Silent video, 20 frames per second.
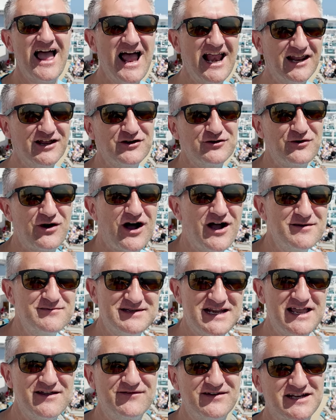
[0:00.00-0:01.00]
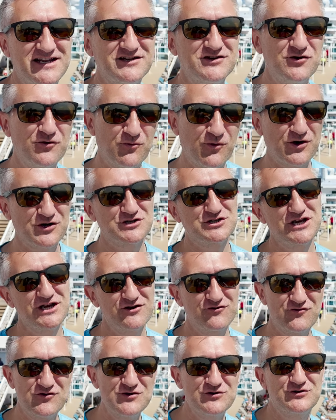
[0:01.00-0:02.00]
Hello, I'm David and you're watching
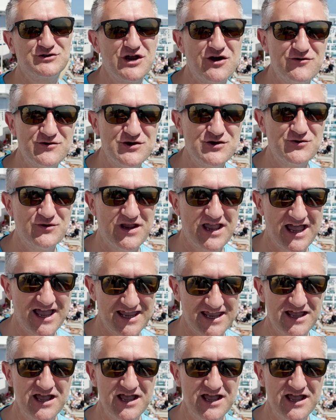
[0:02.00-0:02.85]
Cruise Show UK.